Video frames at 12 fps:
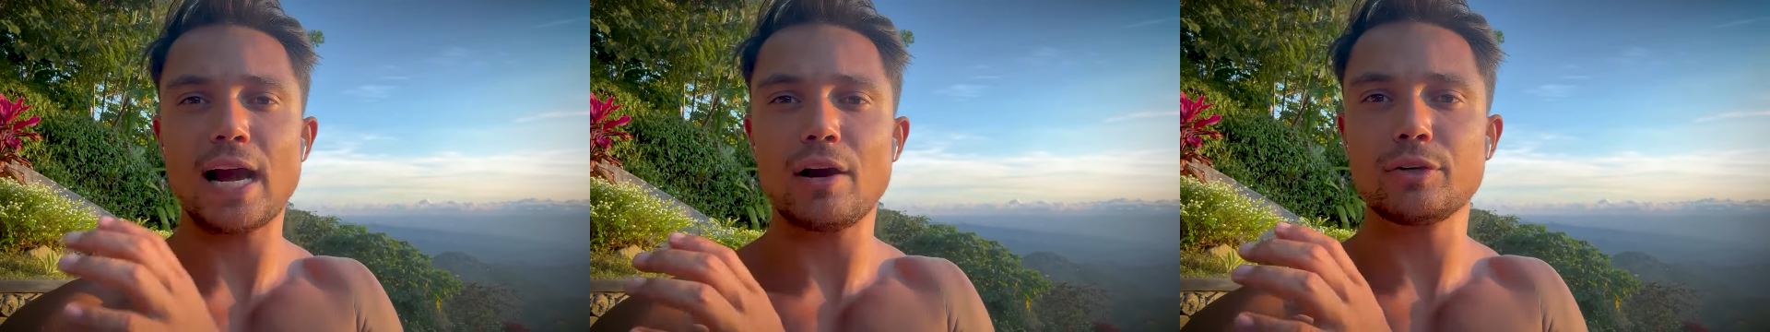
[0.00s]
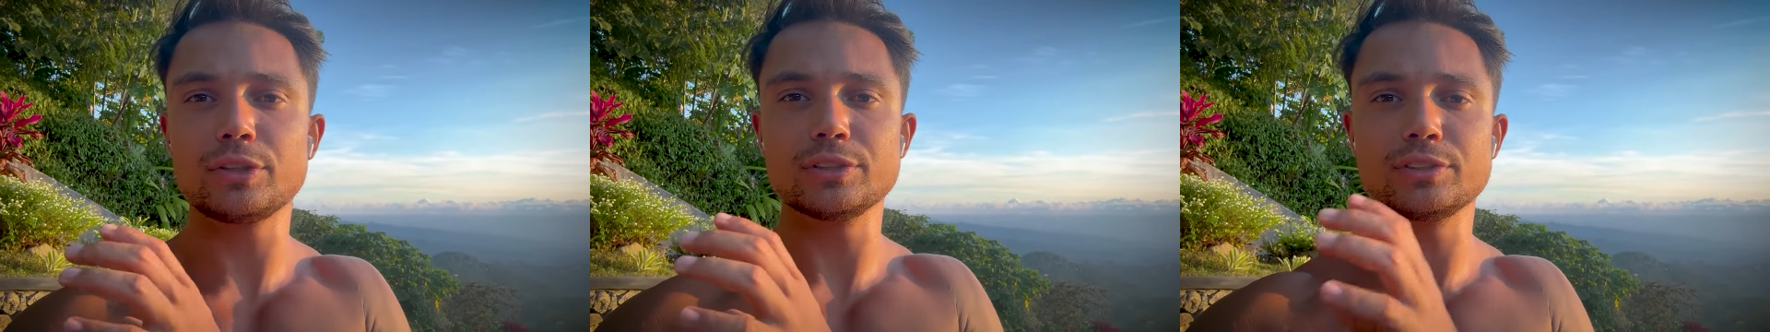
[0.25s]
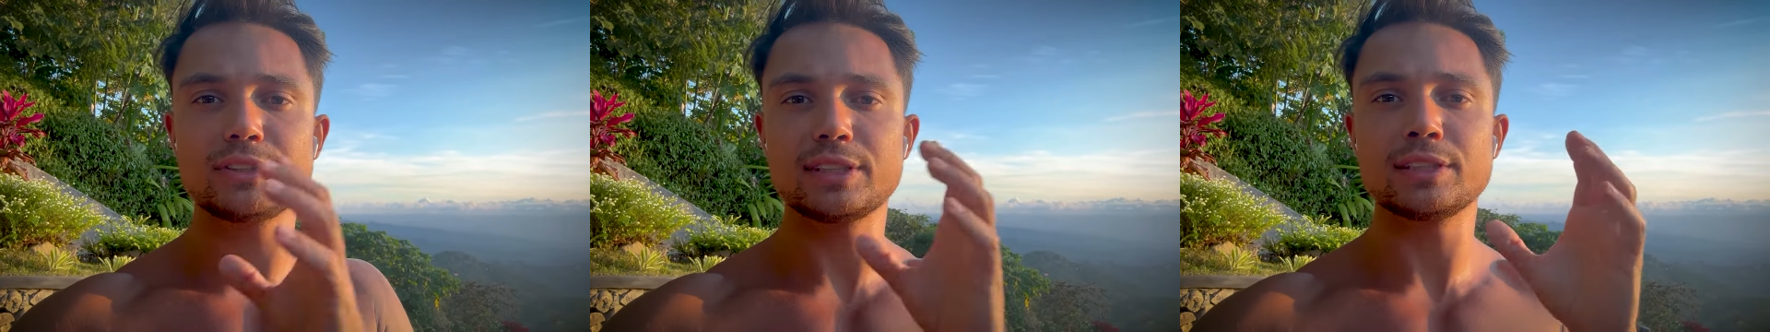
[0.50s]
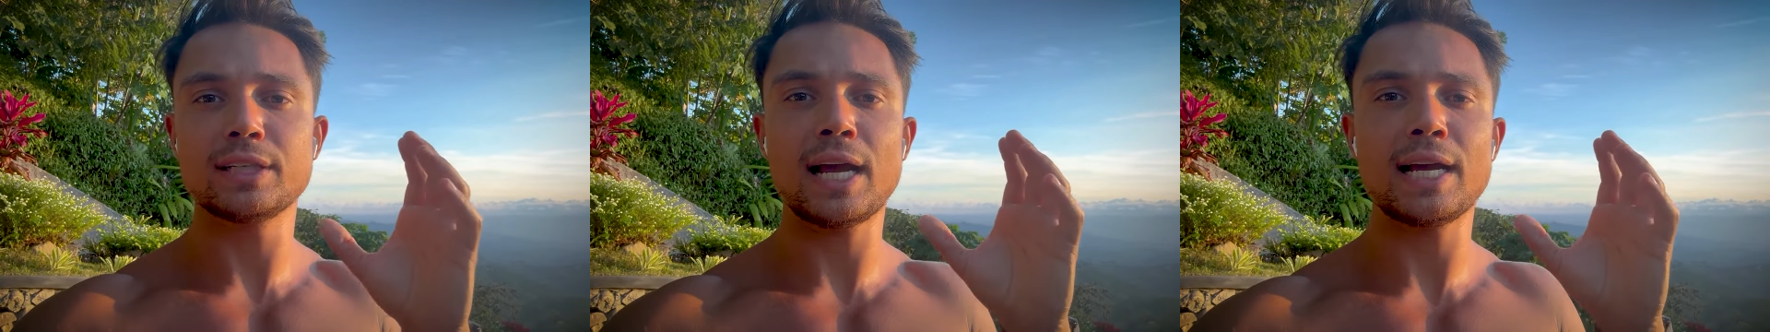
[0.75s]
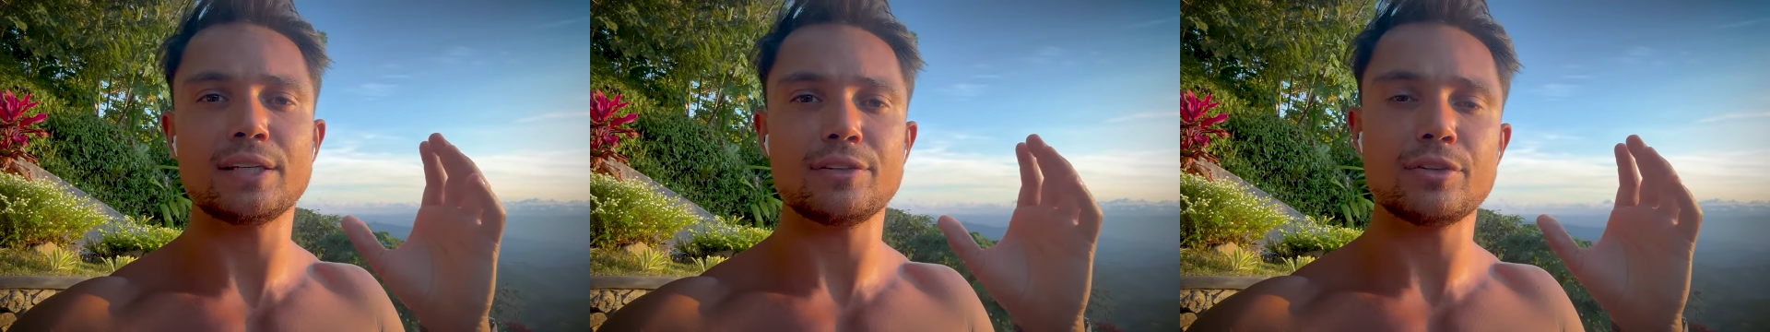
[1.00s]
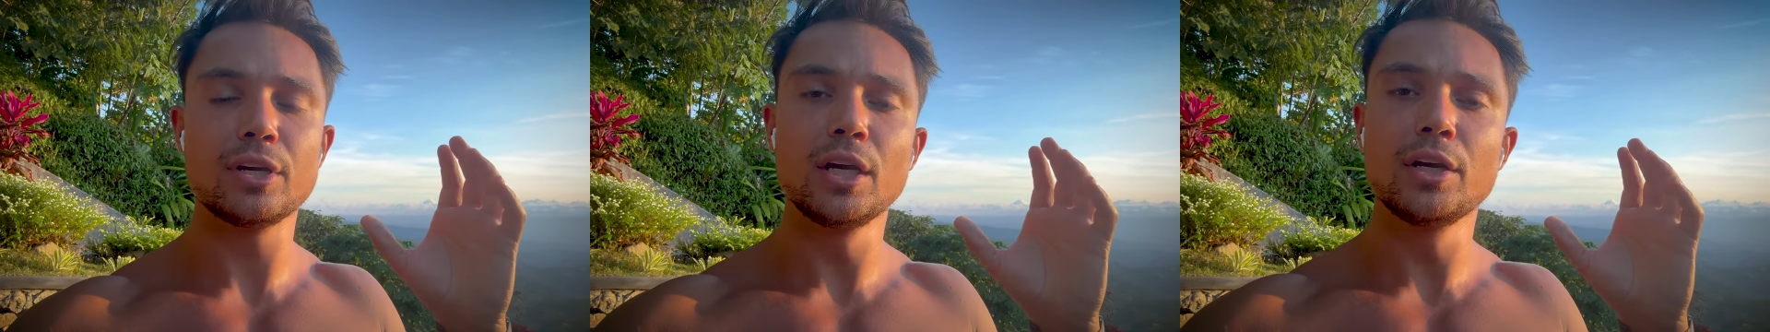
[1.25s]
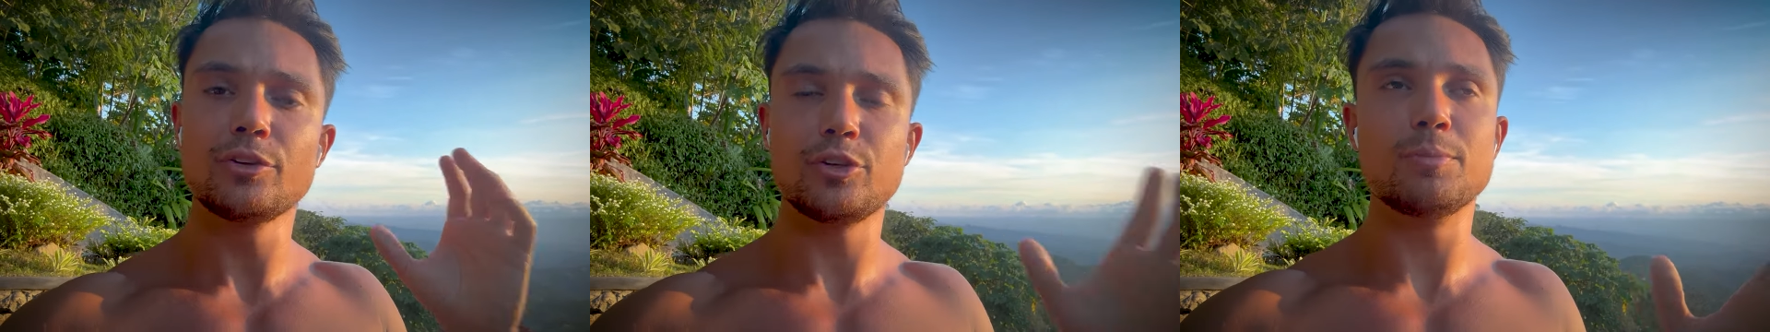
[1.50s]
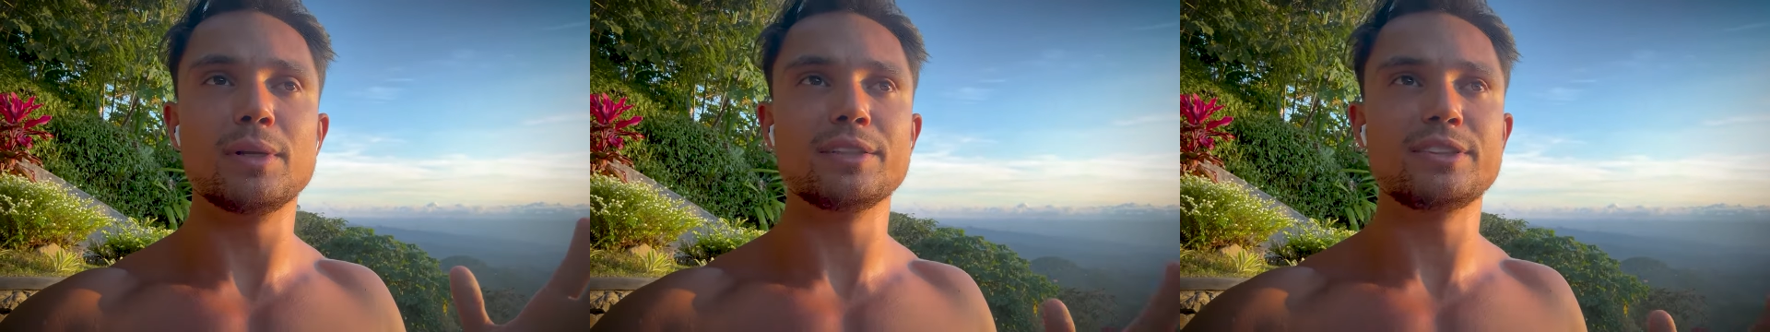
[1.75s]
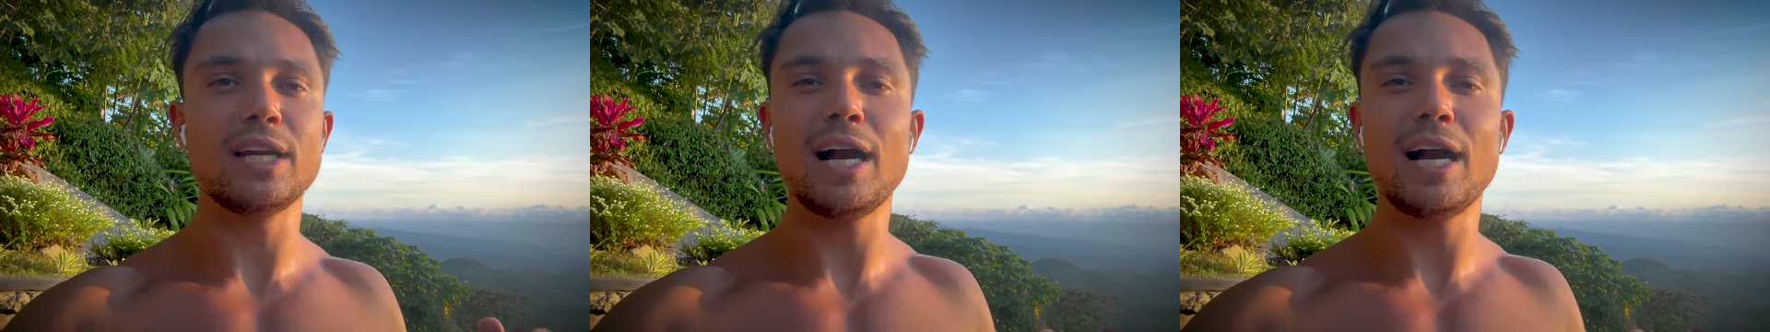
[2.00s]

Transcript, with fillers: arrogance and humility.